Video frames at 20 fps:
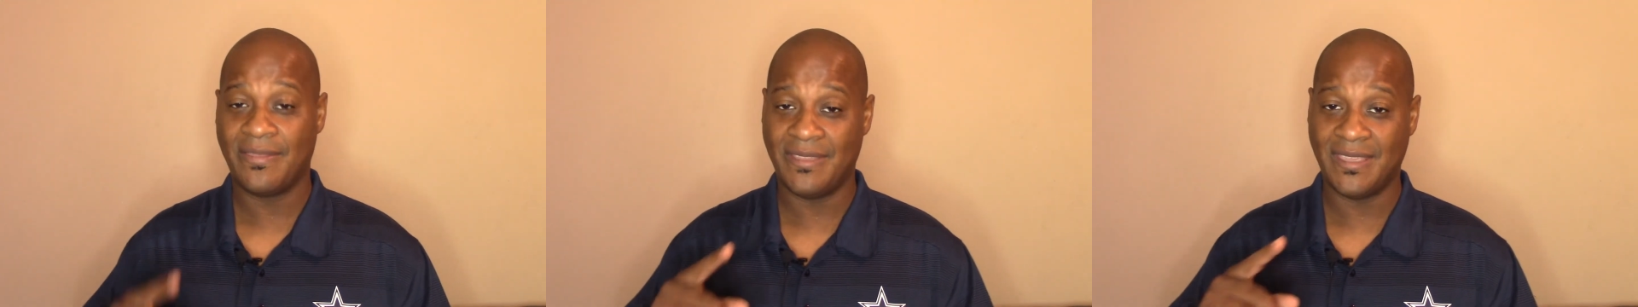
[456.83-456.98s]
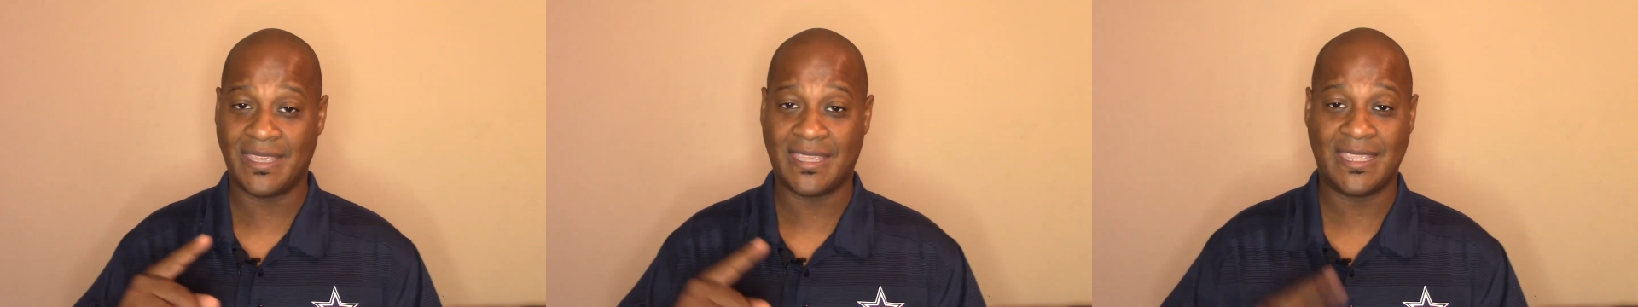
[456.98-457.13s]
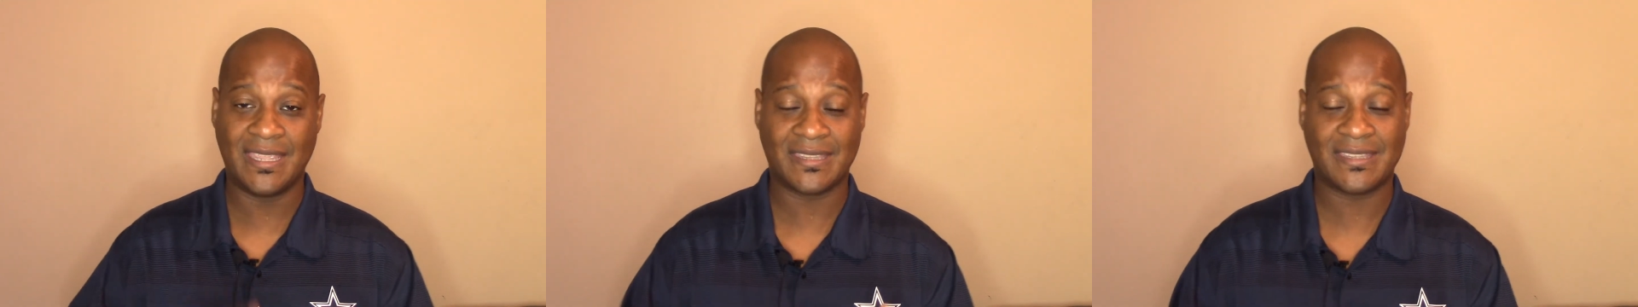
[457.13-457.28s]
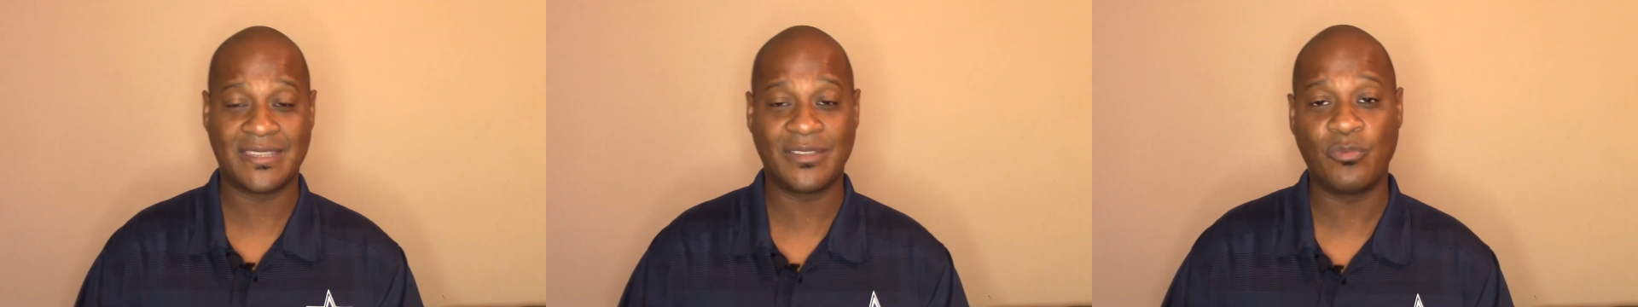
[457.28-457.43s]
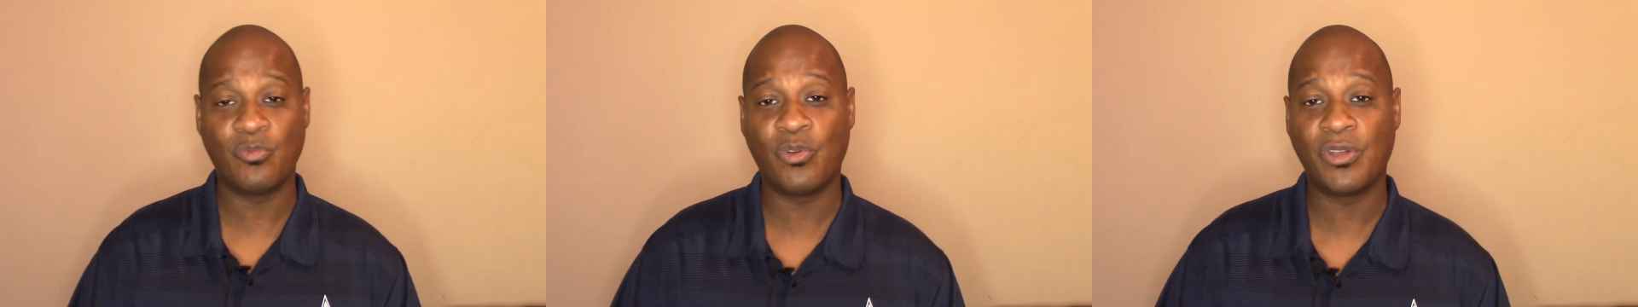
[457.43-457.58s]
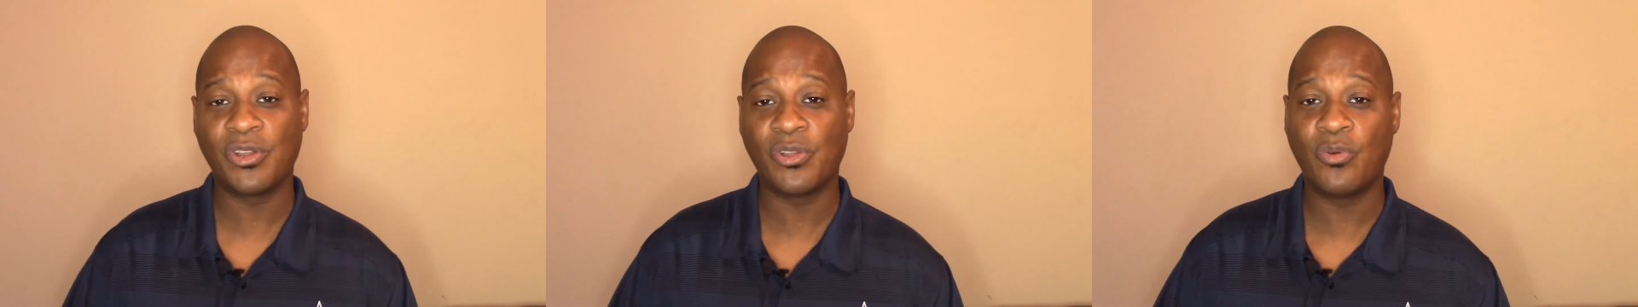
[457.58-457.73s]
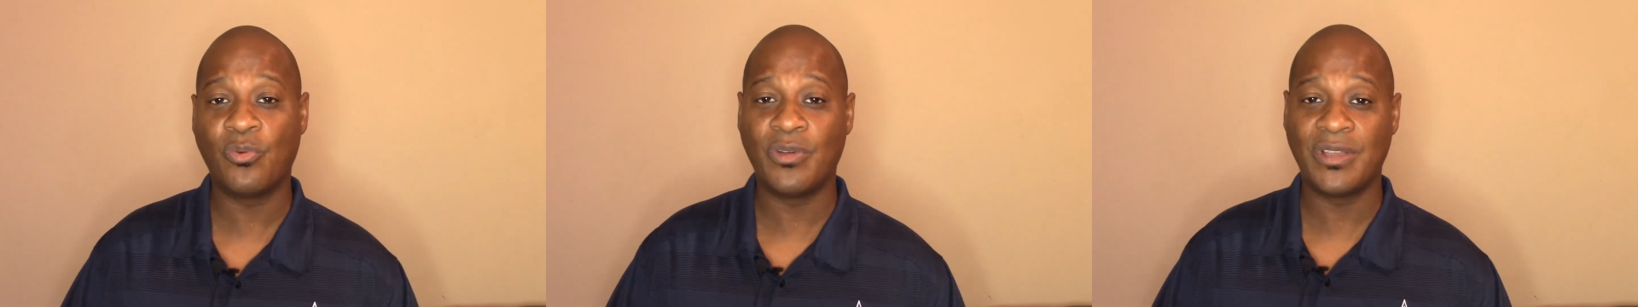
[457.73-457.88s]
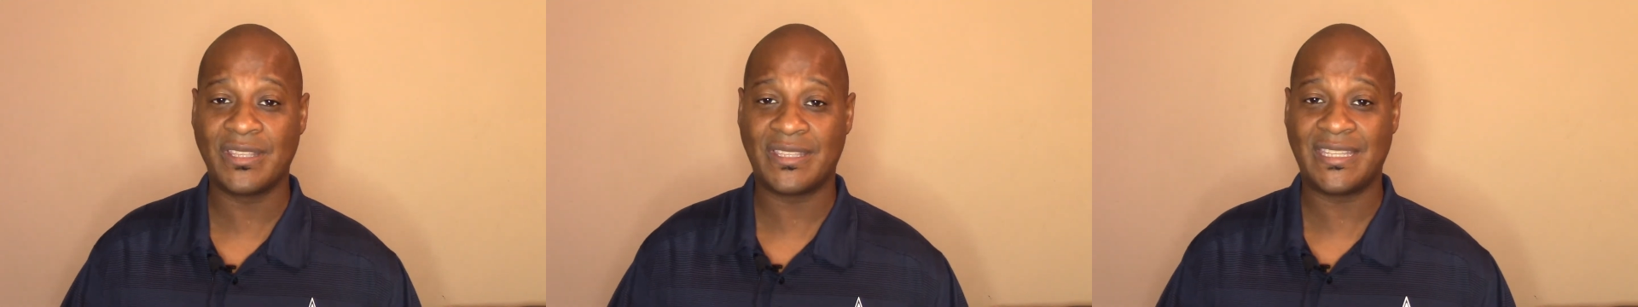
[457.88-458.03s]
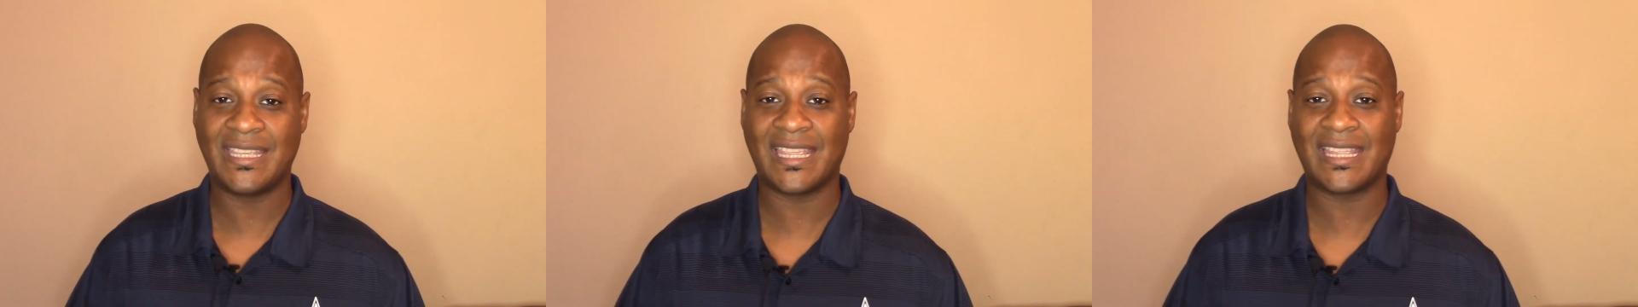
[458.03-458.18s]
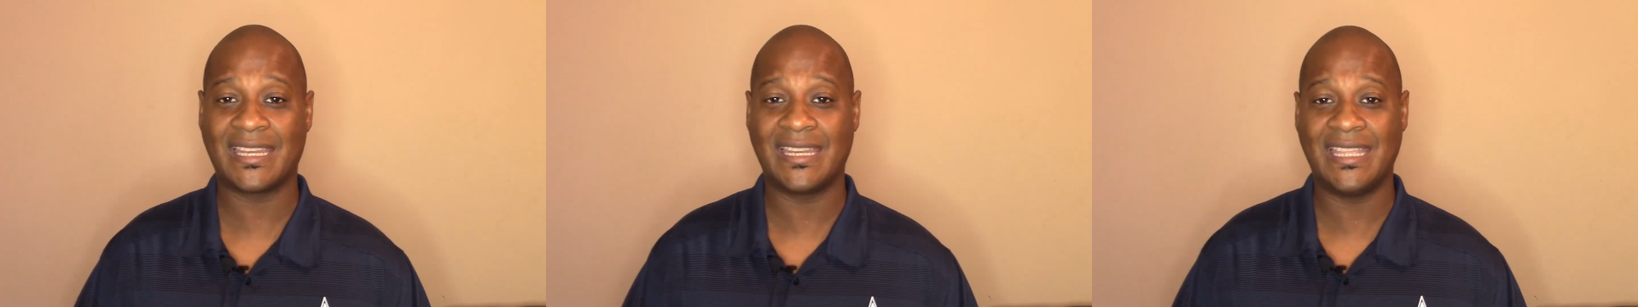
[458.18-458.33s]
the kissing
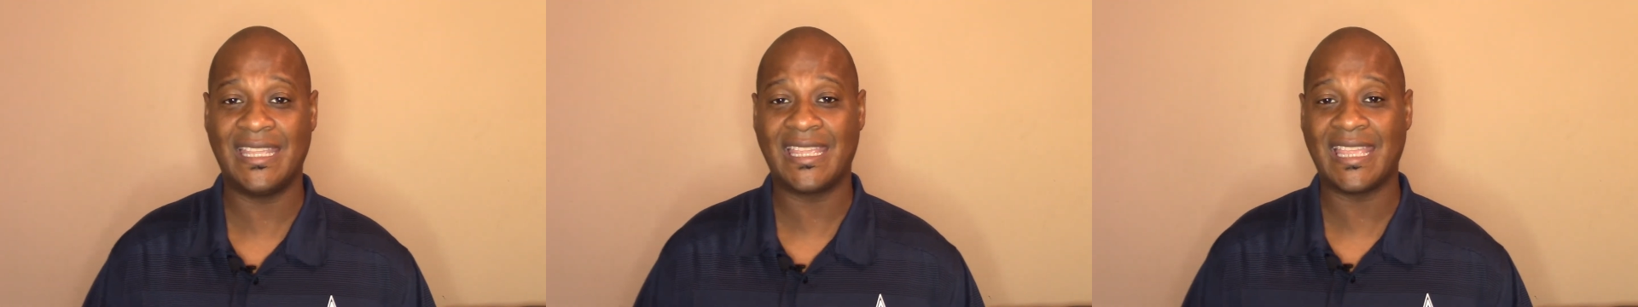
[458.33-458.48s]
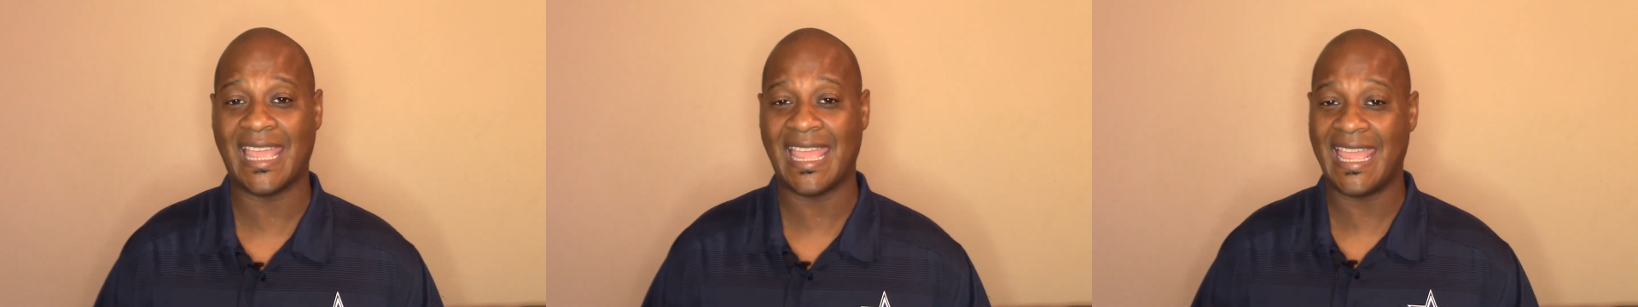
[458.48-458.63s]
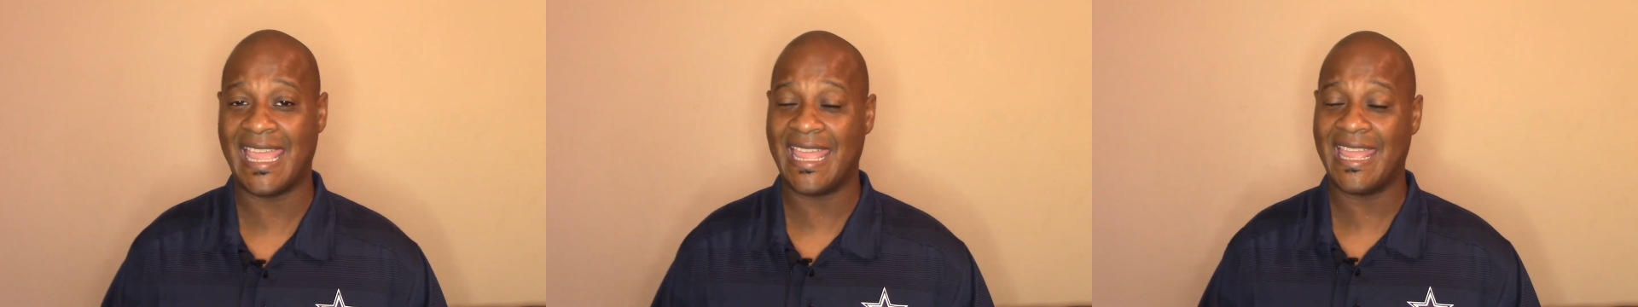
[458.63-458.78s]
101 technique